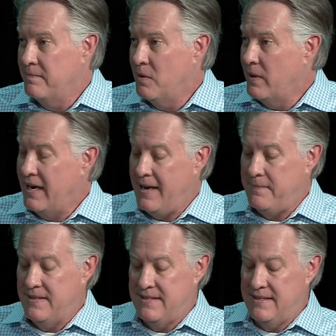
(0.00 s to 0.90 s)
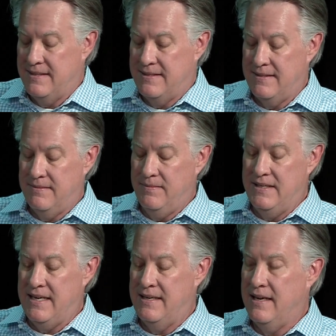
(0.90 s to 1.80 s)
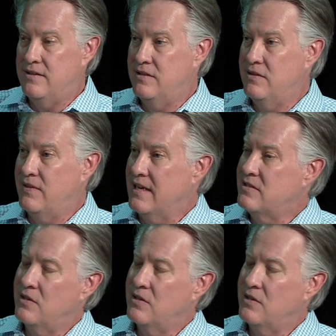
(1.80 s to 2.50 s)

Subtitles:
but what happens is we tend not to do that.